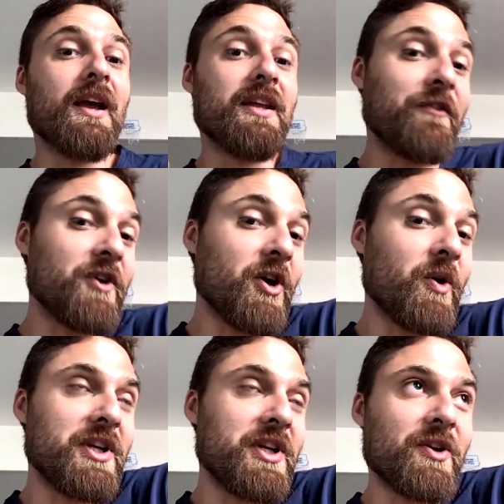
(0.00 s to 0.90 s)
Never know
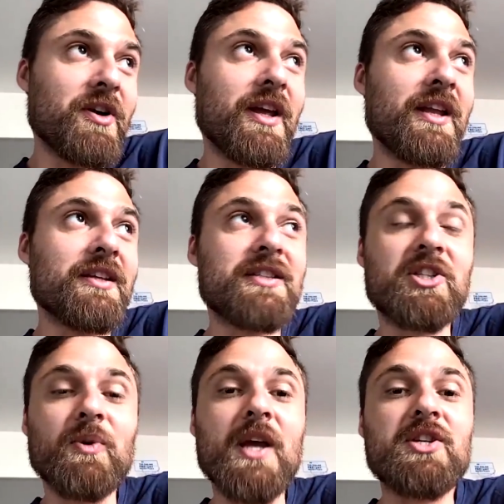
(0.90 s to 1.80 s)
when you're in a
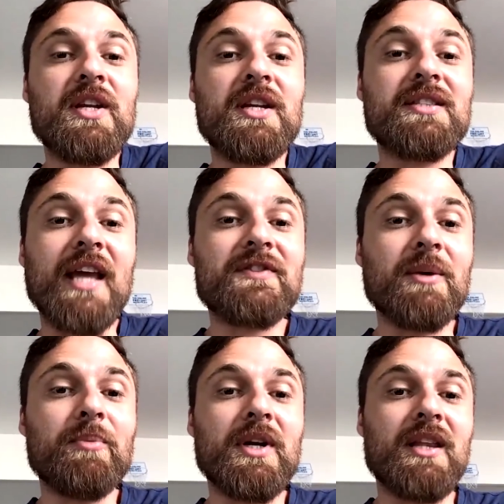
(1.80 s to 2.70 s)
situation, you need to save
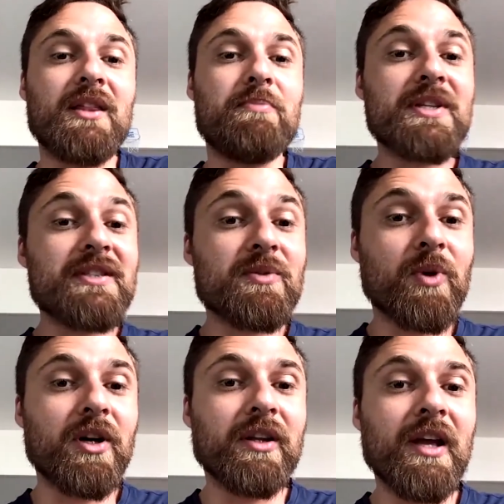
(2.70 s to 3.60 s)
somebody in the business
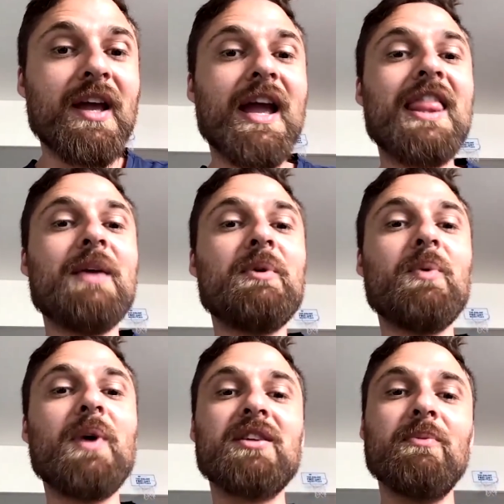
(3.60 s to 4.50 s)
world. And then we
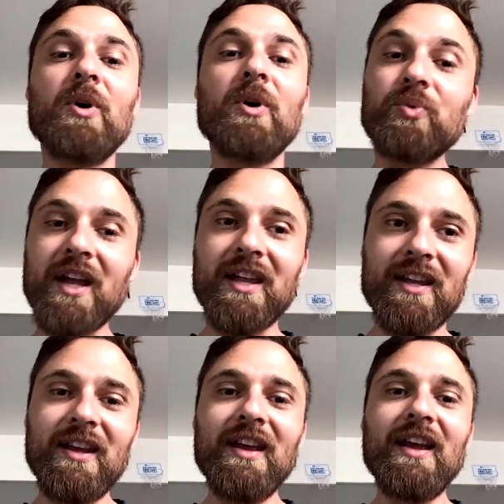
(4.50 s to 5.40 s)
went to the more
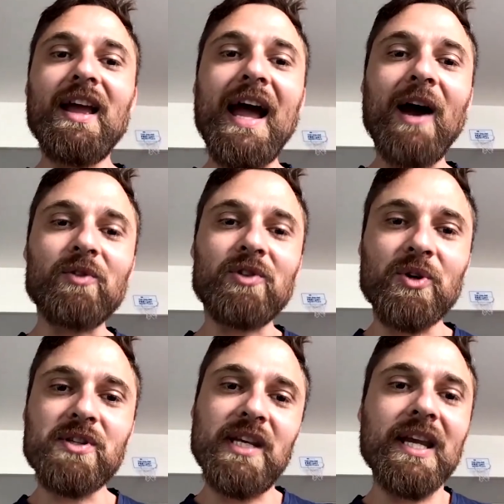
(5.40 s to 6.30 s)
rugged,
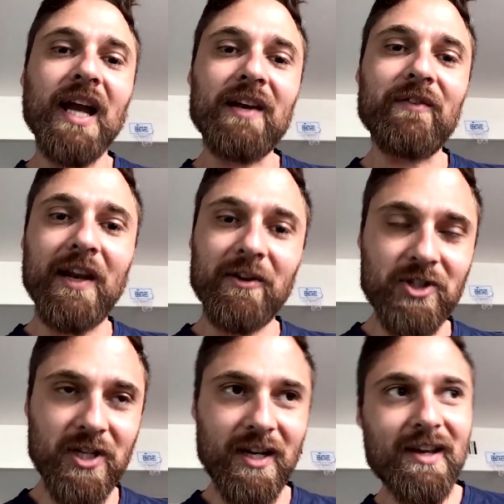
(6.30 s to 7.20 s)
outdoorsy kind of
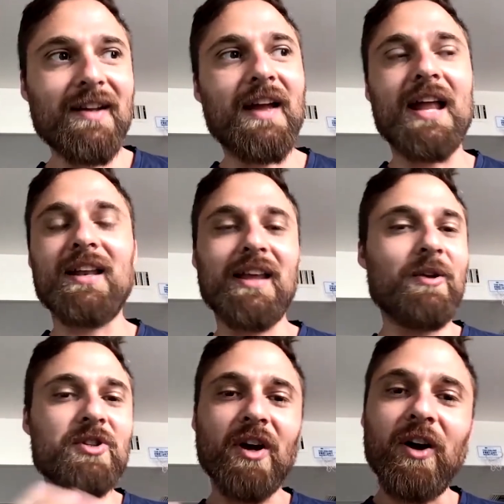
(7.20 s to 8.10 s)
energy. And it
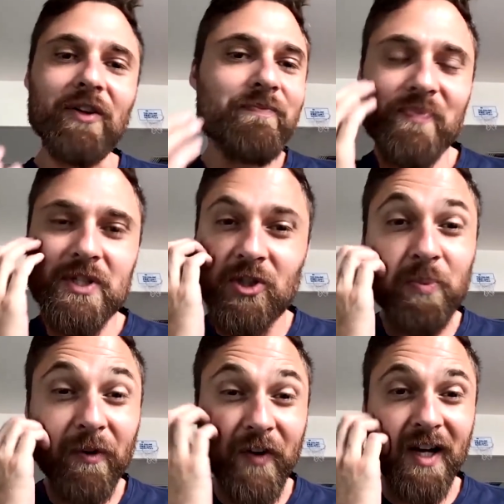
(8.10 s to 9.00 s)
was all
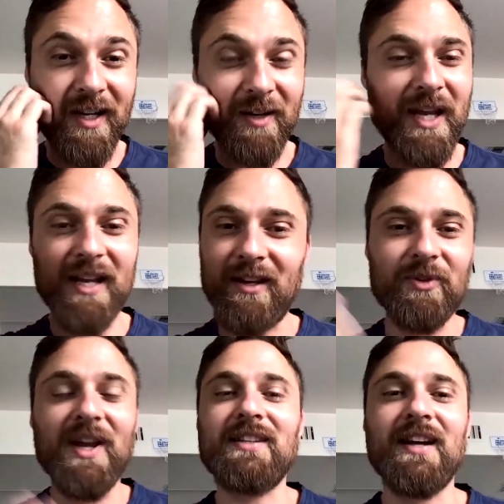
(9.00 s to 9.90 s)
super fun, and we had a
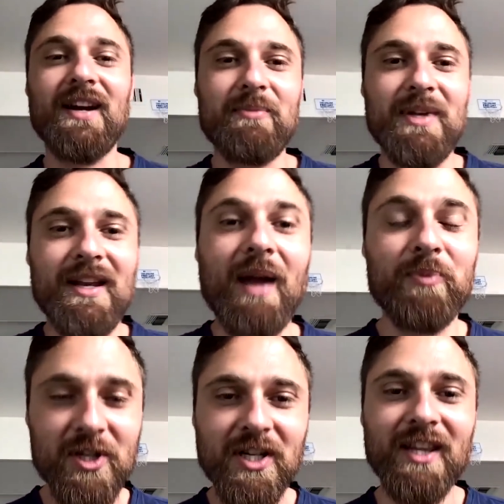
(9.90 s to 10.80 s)
great time, and I
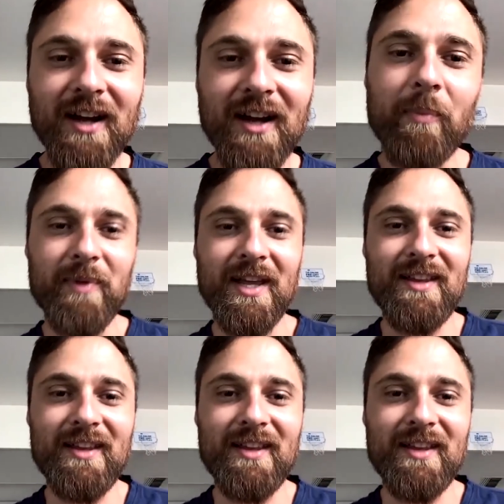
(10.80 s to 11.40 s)
appreciate the compliment.